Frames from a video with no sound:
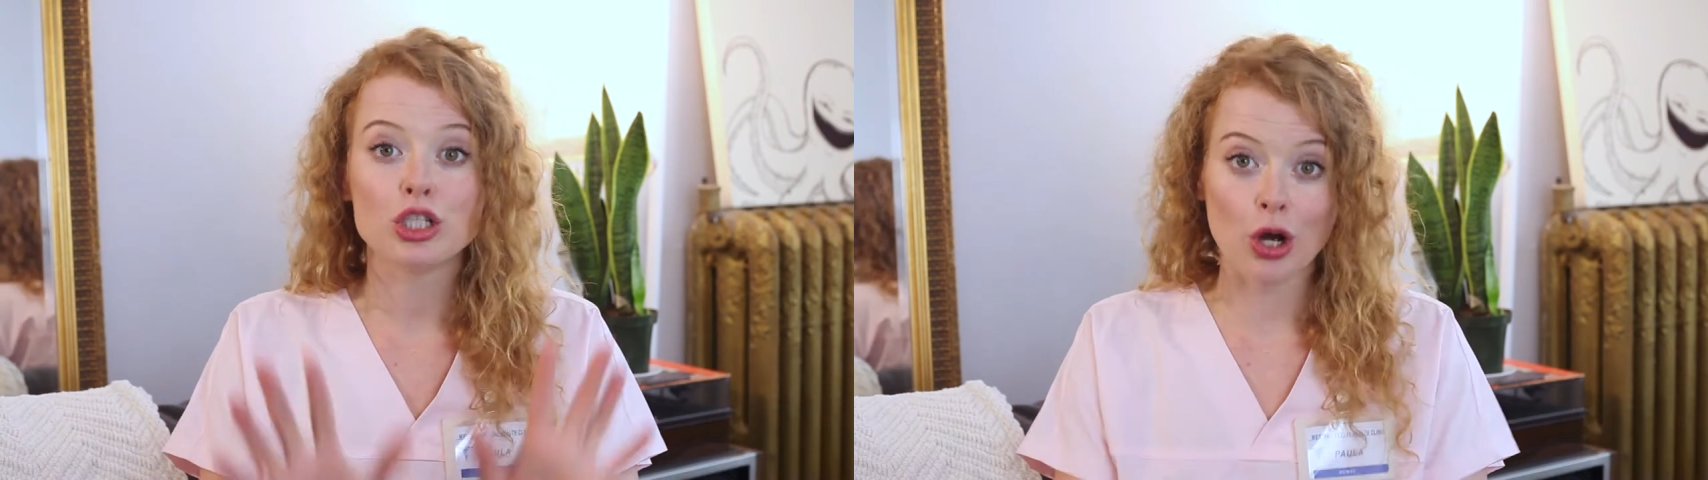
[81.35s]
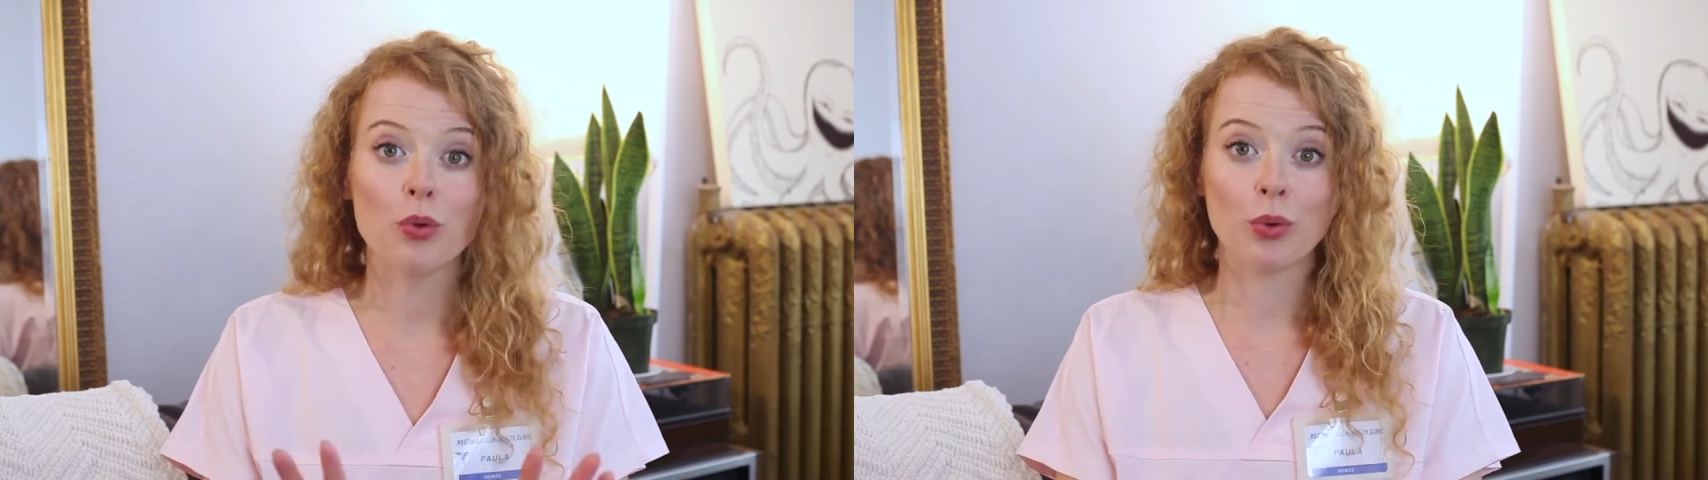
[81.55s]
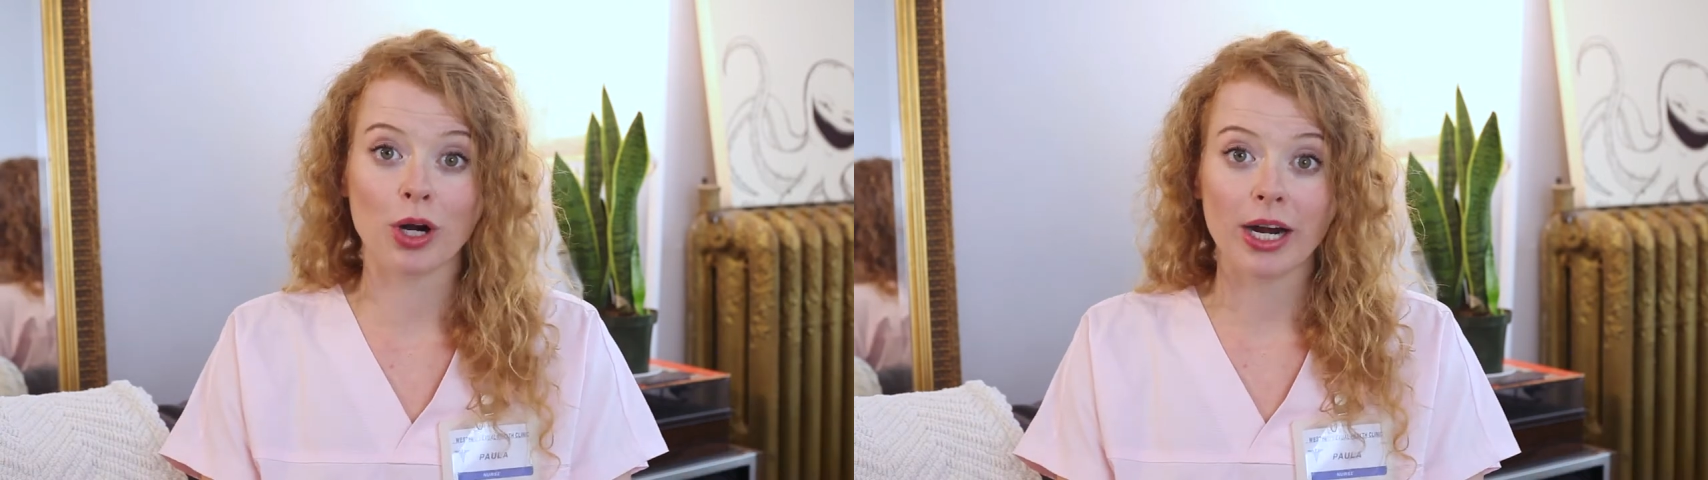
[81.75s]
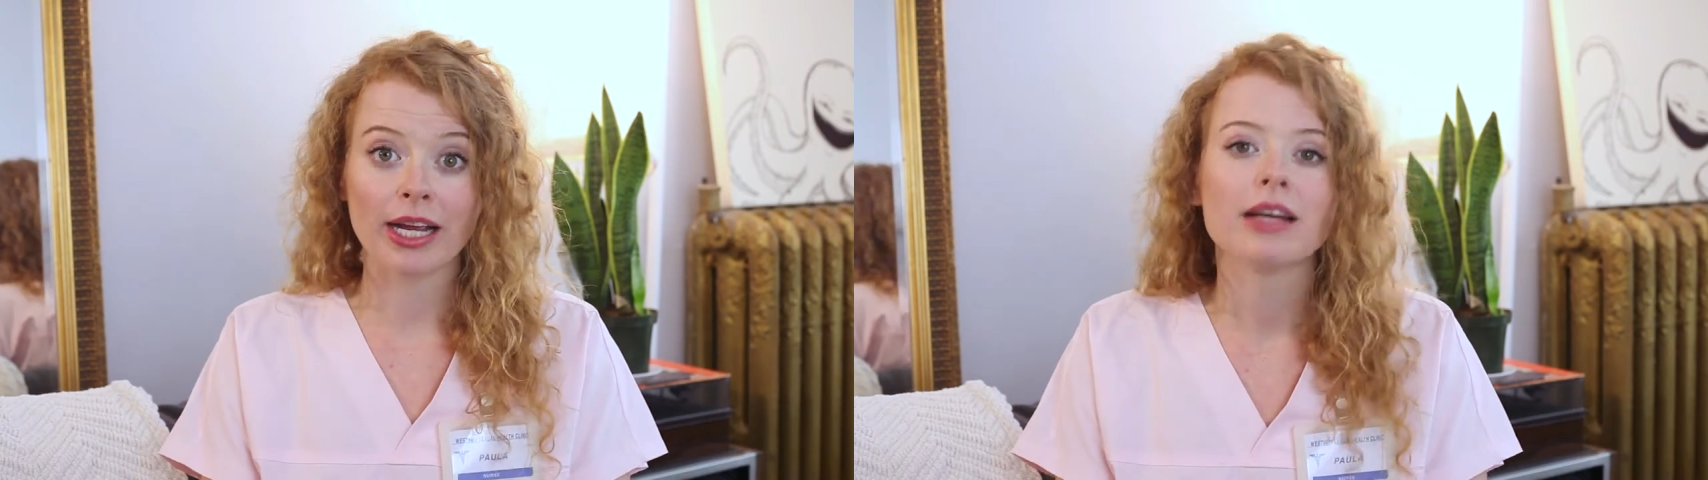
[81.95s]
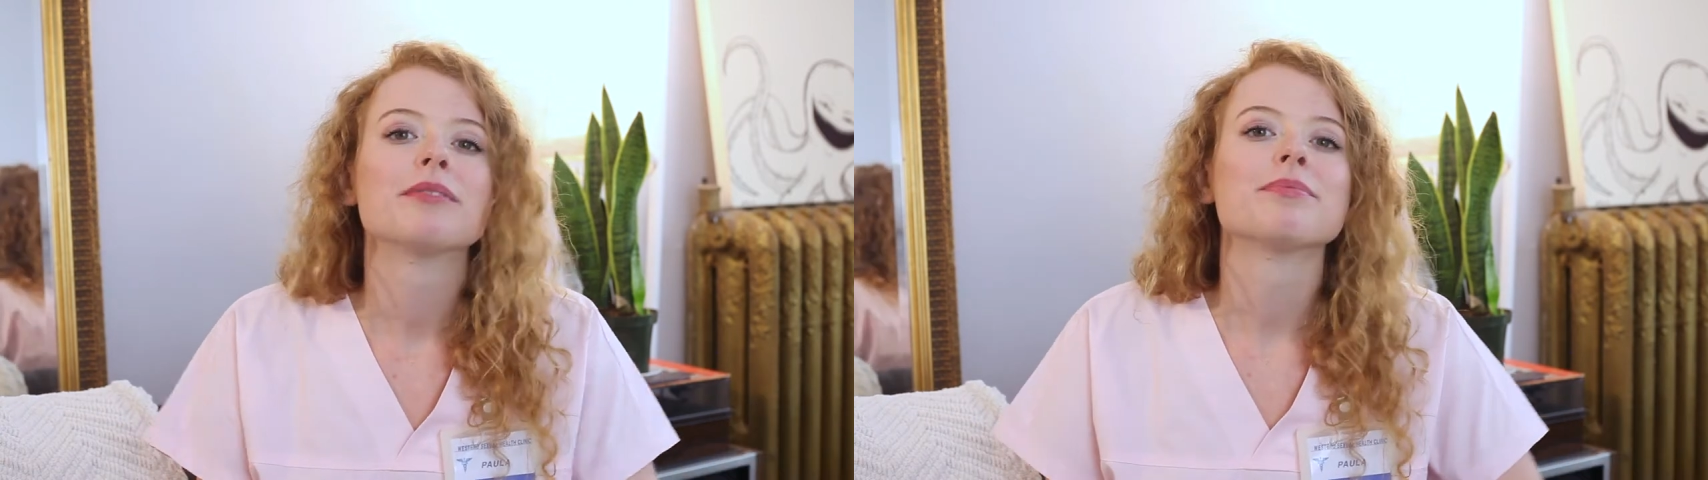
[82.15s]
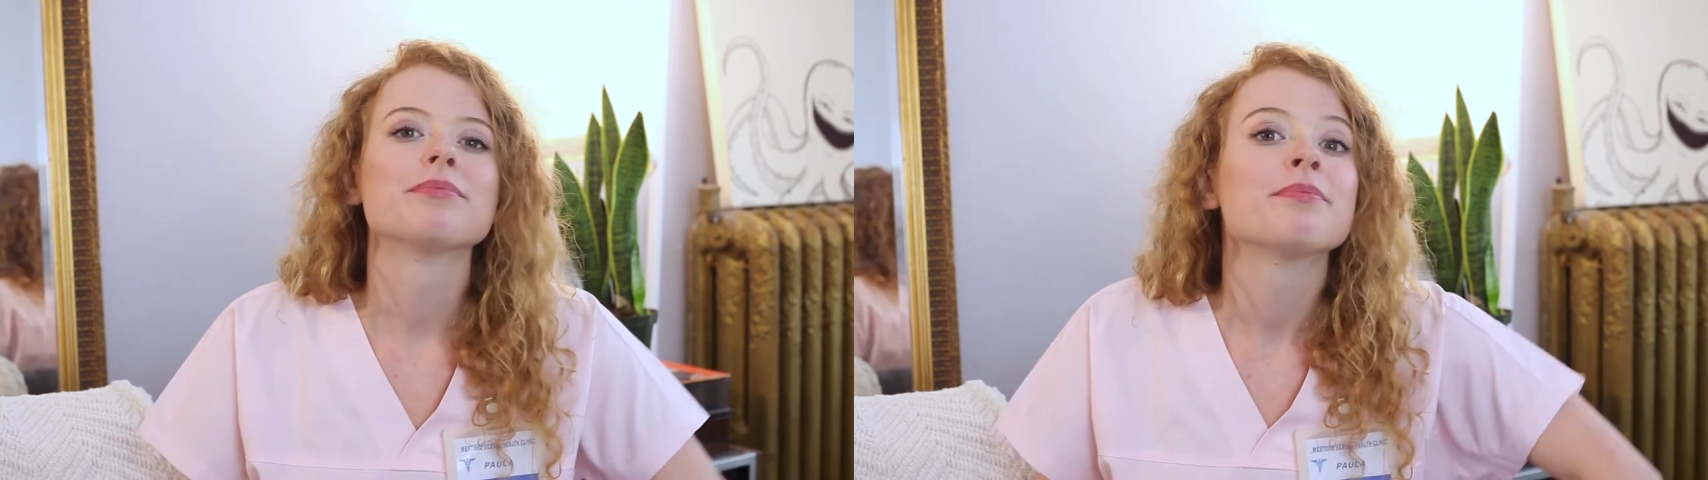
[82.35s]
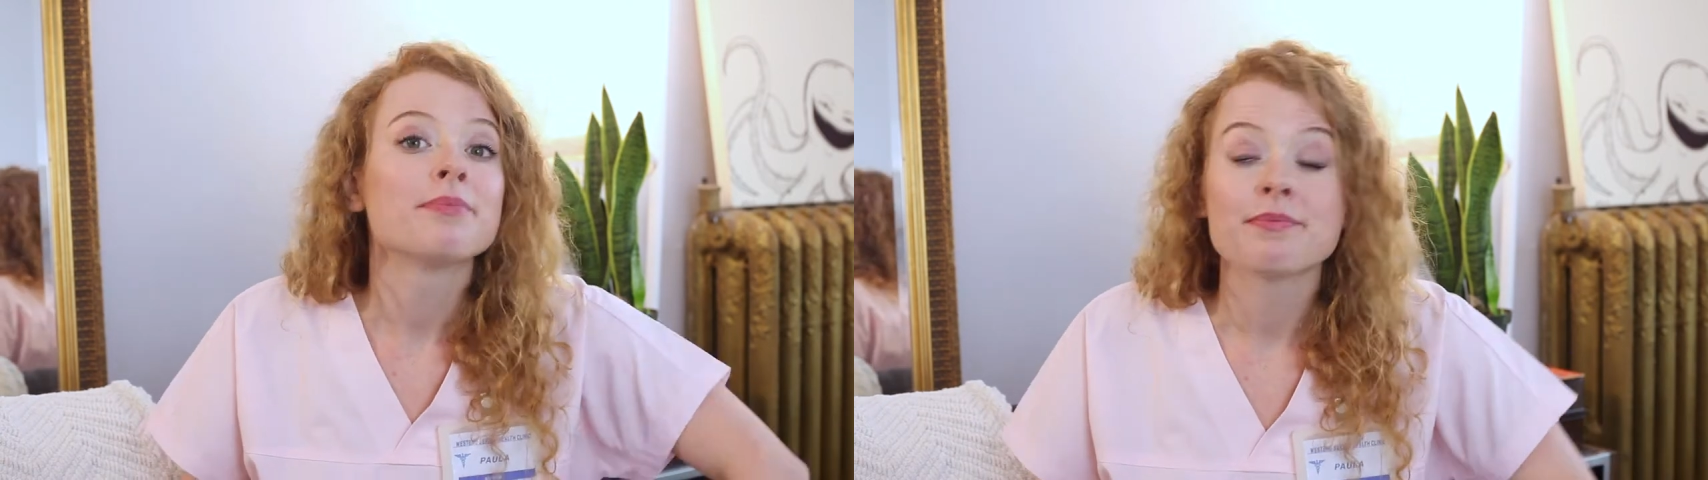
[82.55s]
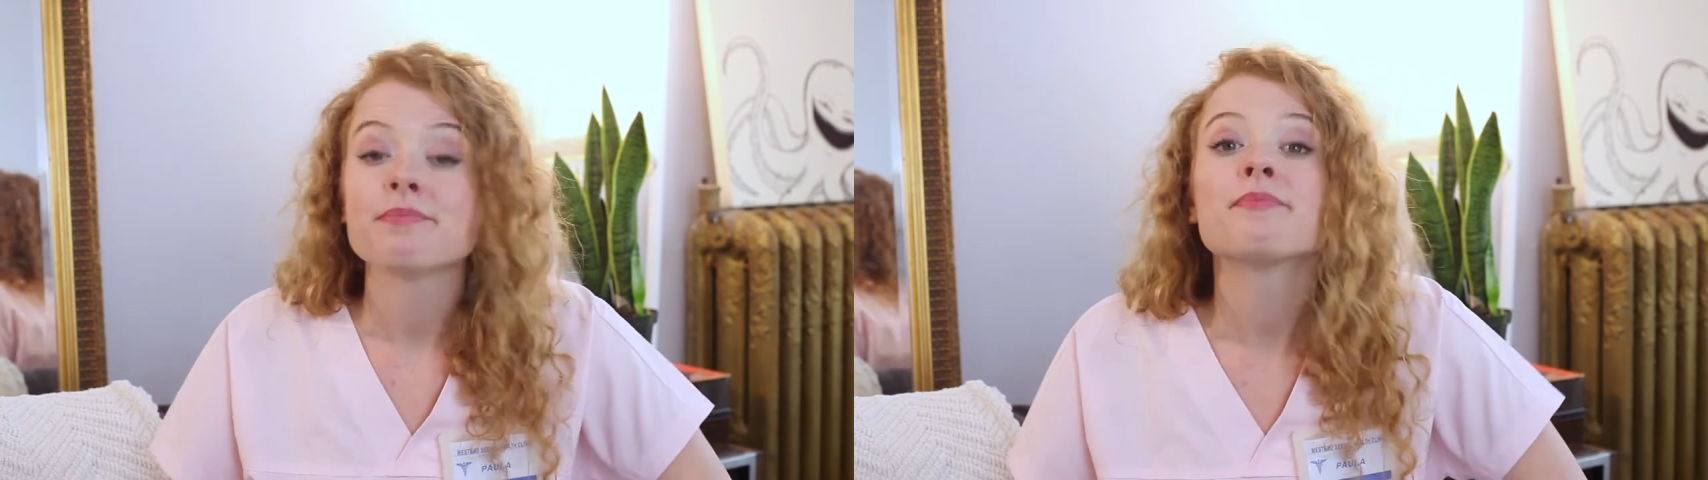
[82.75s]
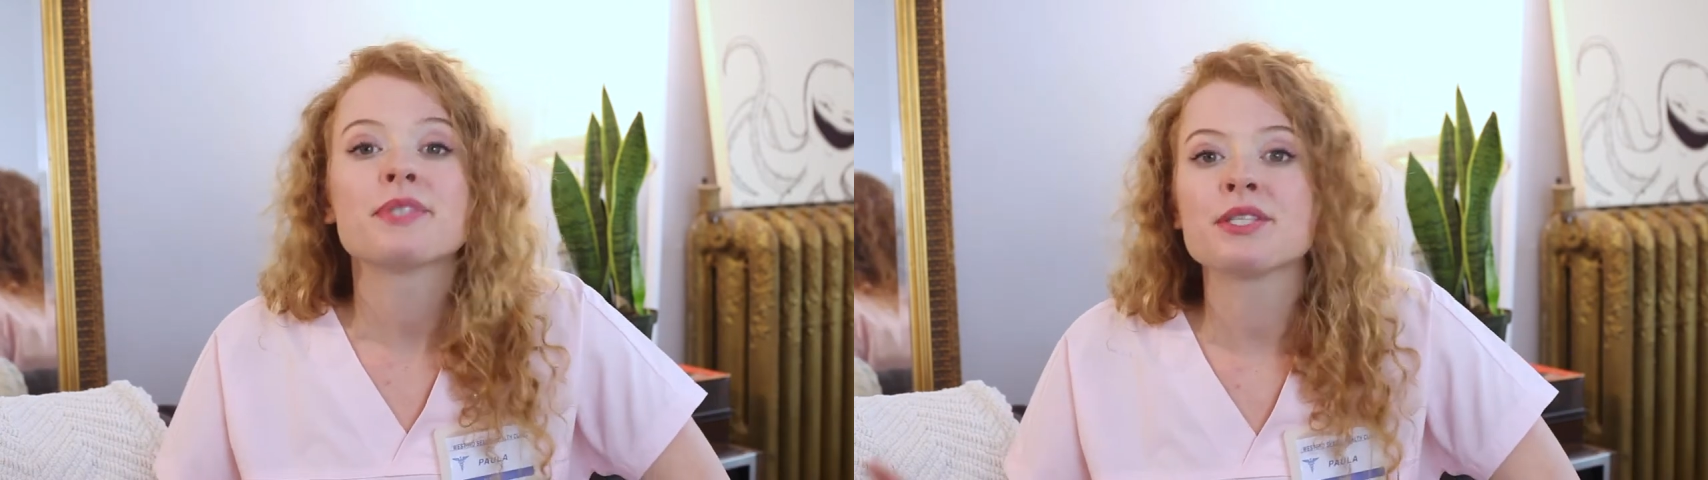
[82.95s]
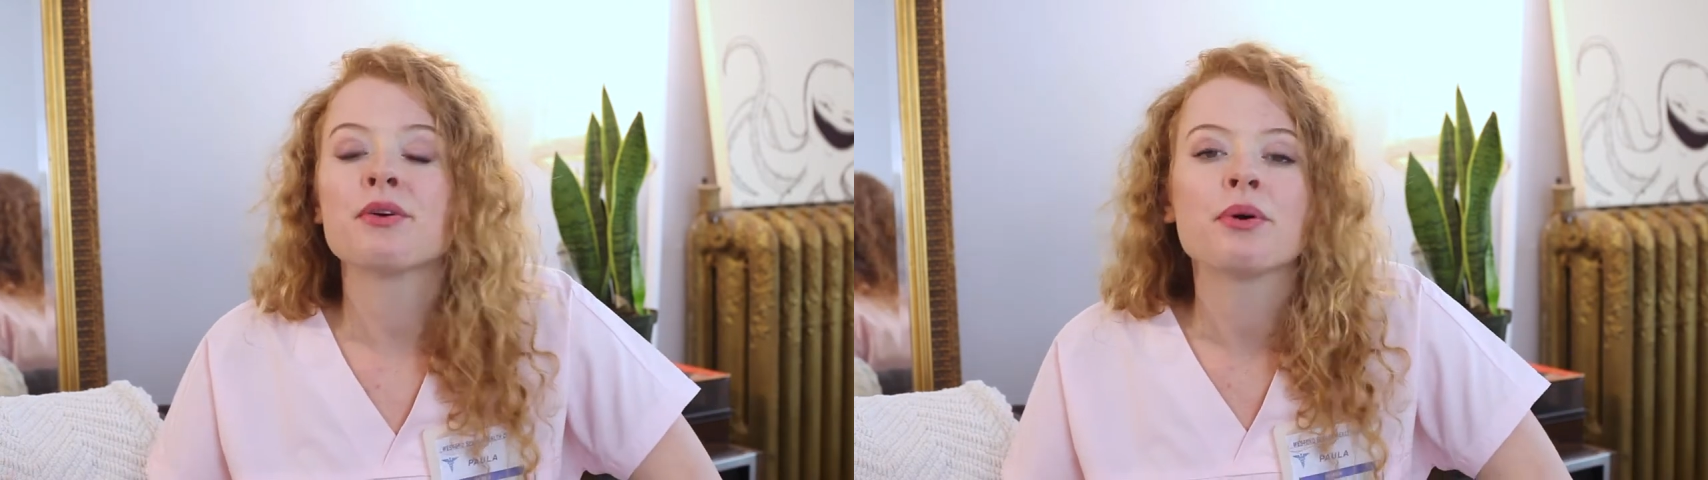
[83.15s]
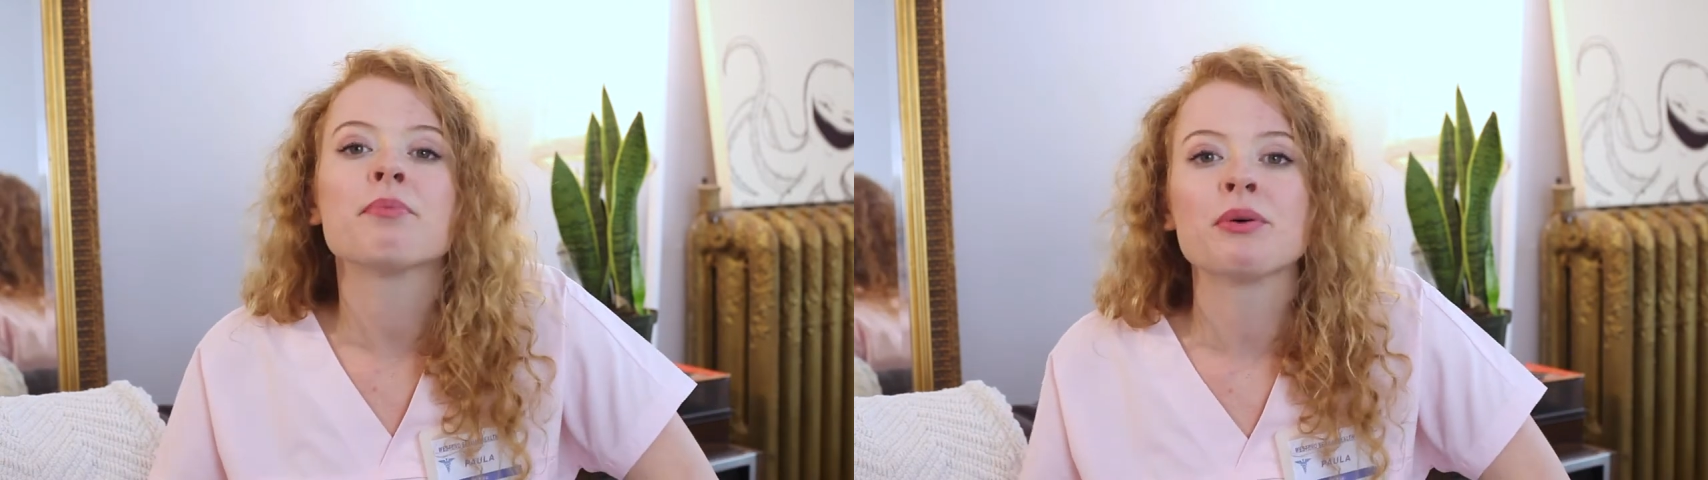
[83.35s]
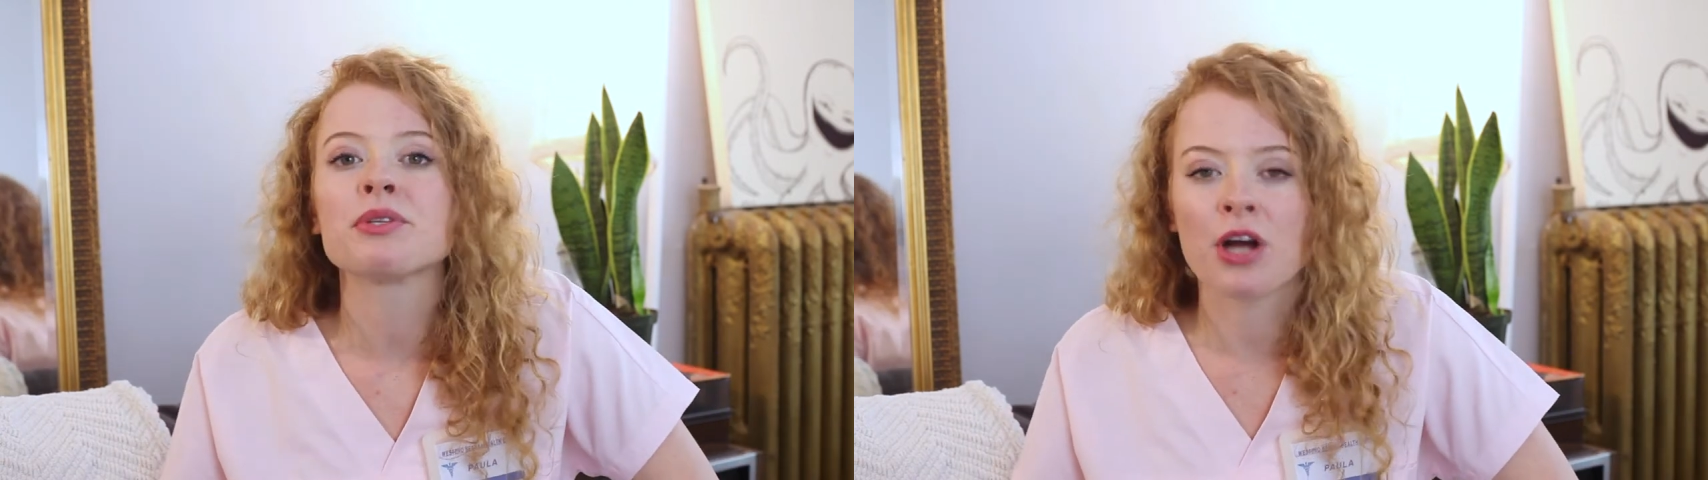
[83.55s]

Don't worry. So are most